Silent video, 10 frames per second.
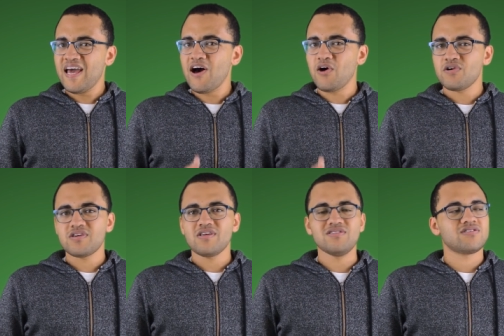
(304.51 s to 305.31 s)
their
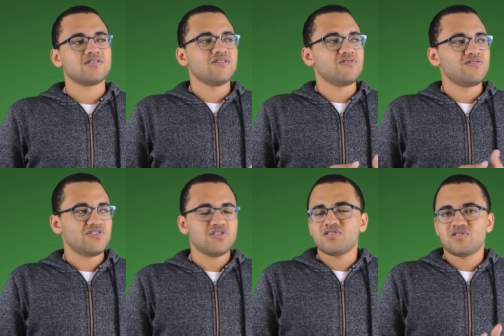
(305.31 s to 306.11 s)
audience
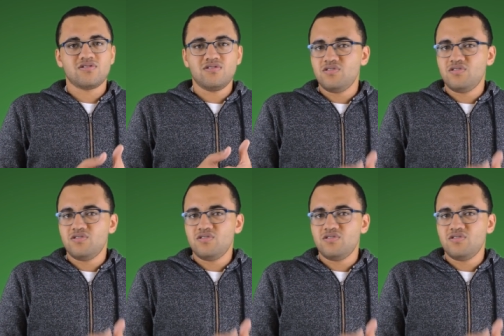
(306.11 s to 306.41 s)
just